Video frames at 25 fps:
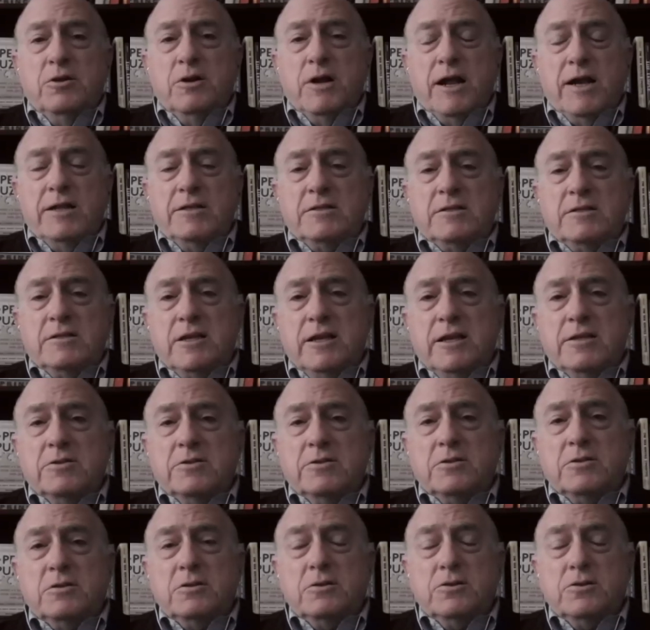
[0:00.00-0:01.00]
the United
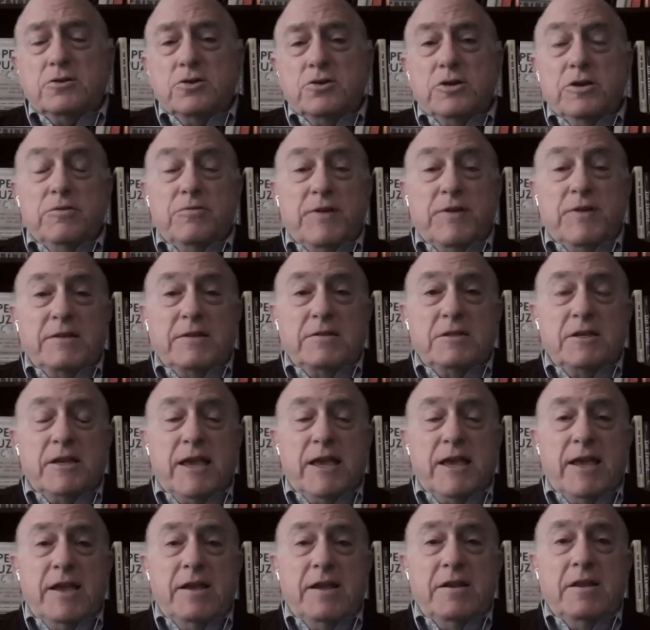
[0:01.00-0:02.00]
States should
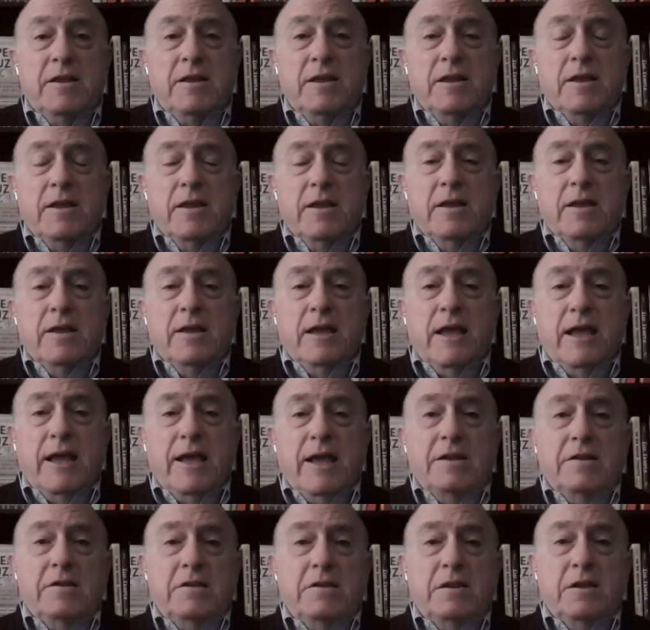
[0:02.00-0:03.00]
investigate
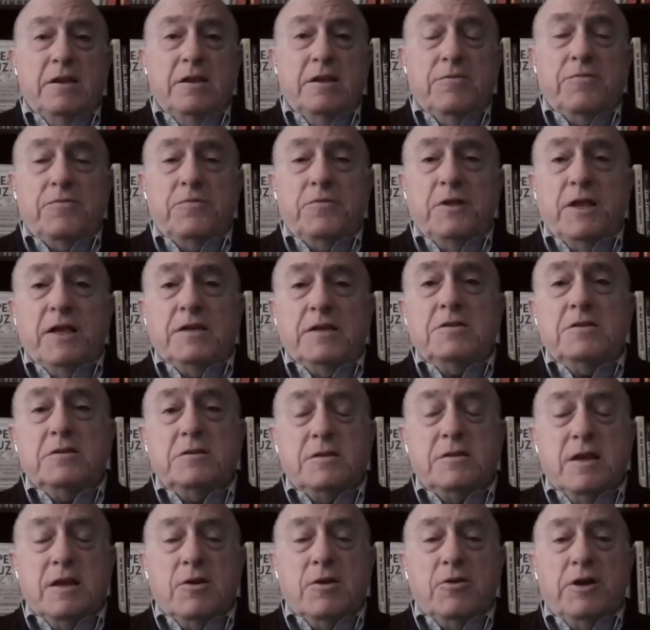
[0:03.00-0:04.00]
and, if
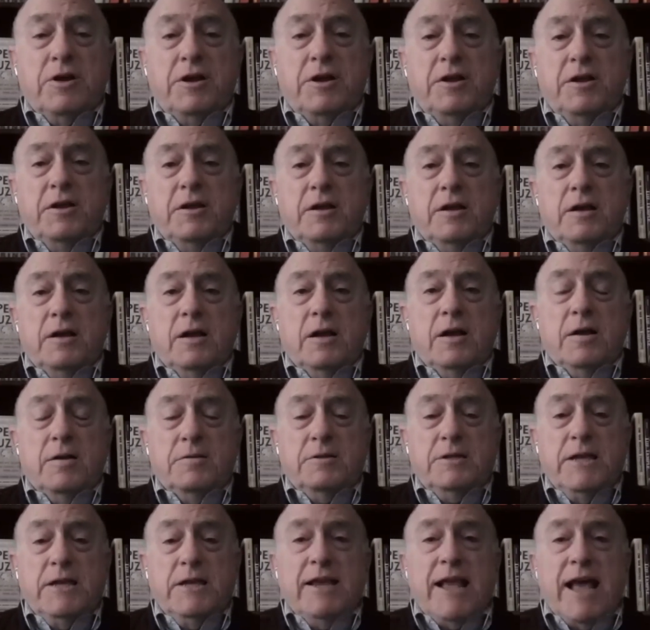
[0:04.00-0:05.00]
necessary,
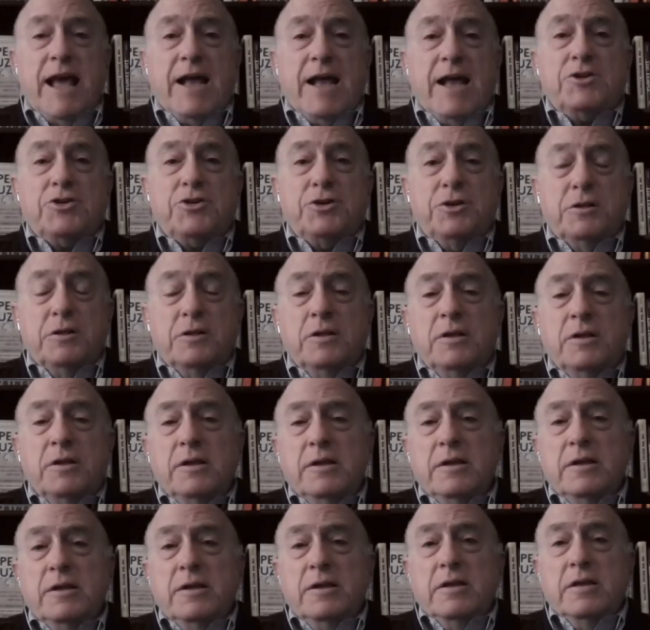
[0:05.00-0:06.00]
take action
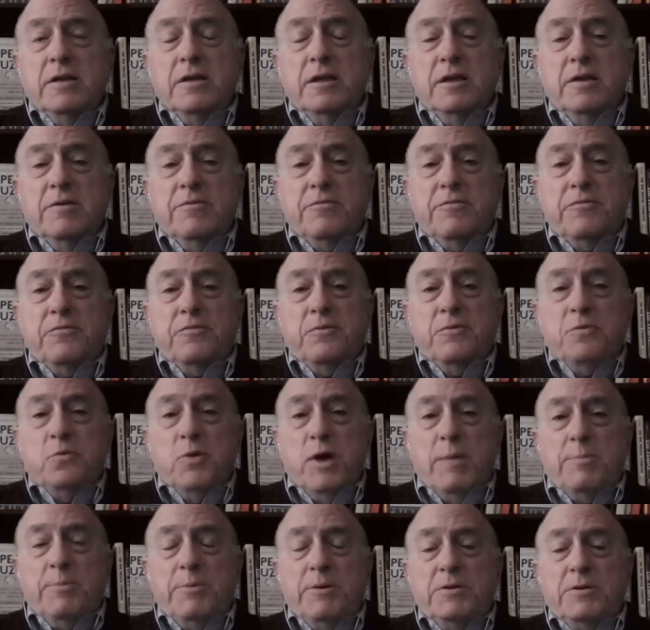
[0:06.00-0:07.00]
if
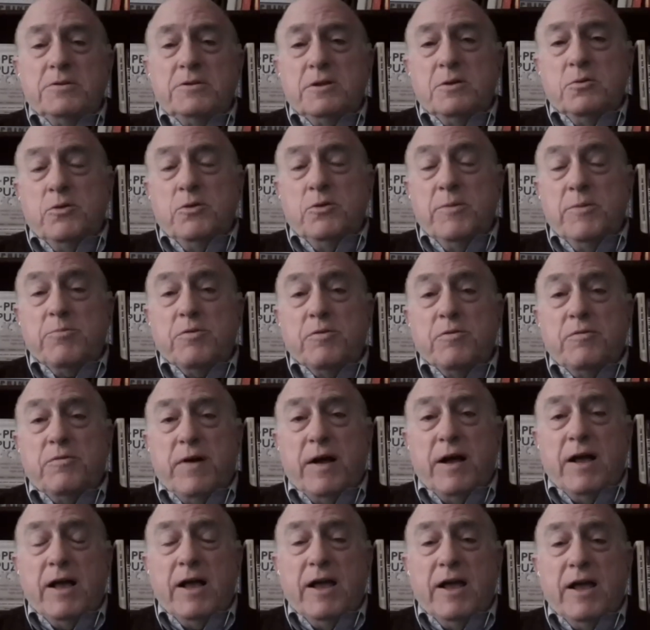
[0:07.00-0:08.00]
weapons that we
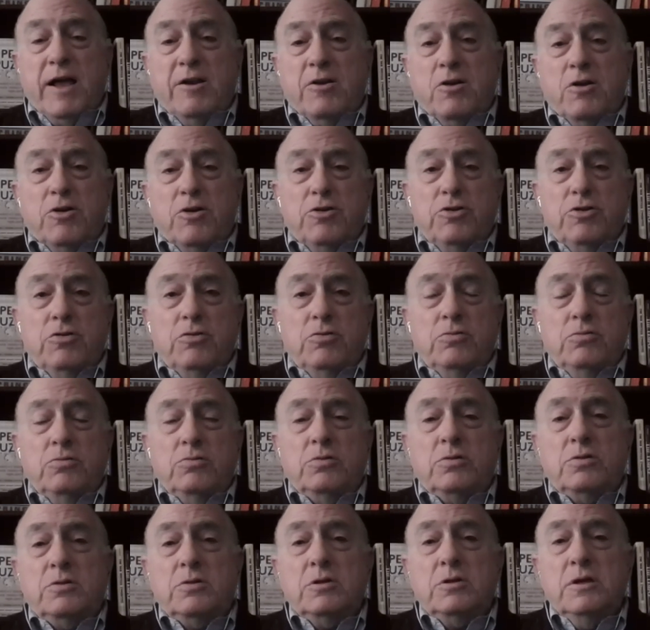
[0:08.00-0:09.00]
provide are
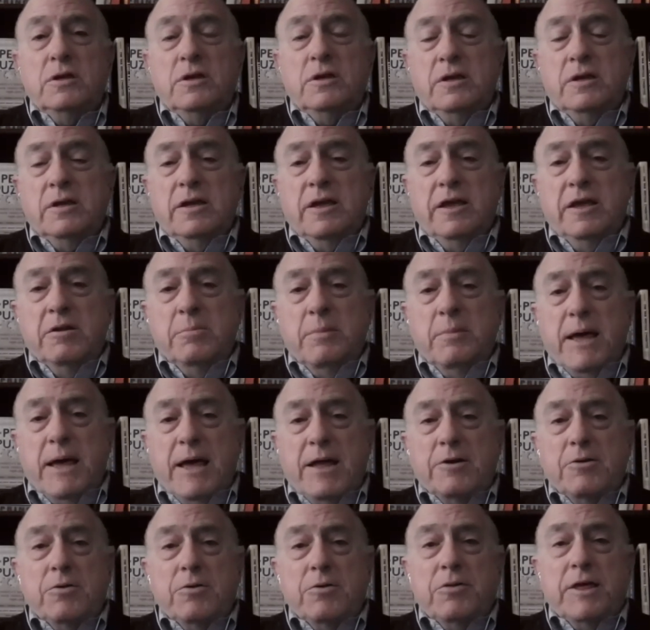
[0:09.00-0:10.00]
used in a
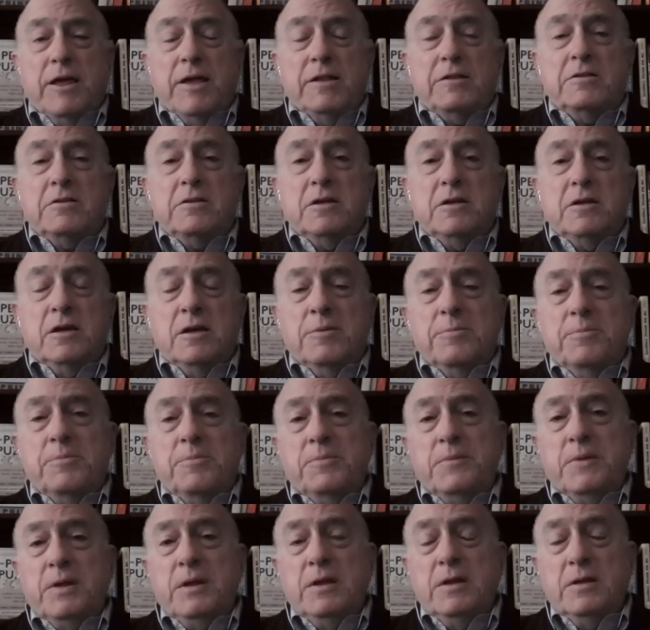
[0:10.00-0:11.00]
manner that
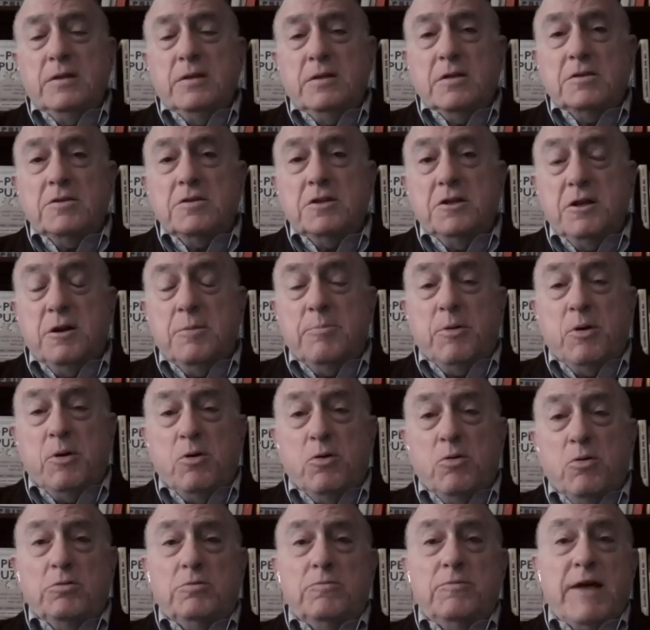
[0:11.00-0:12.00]
doesn't
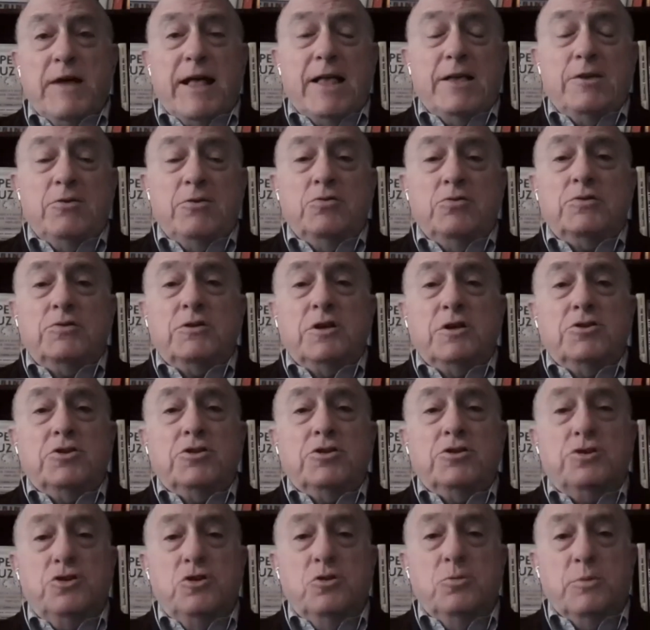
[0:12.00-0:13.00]
uphold values
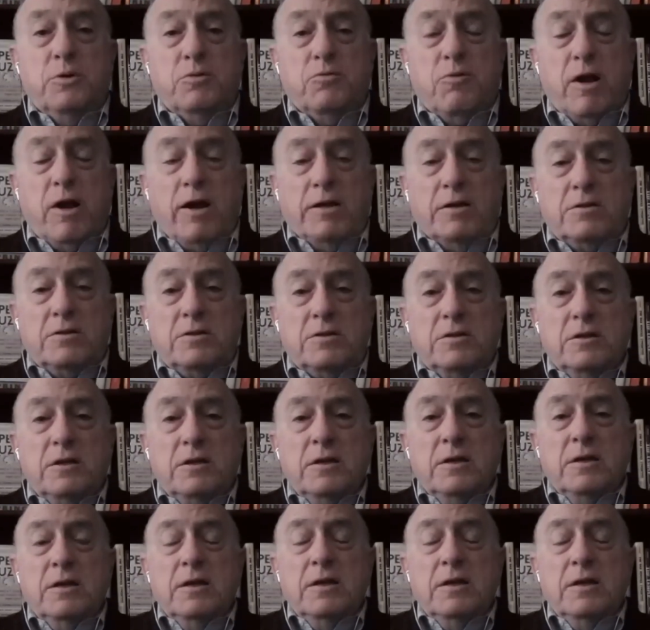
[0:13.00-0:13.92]
such as human rights.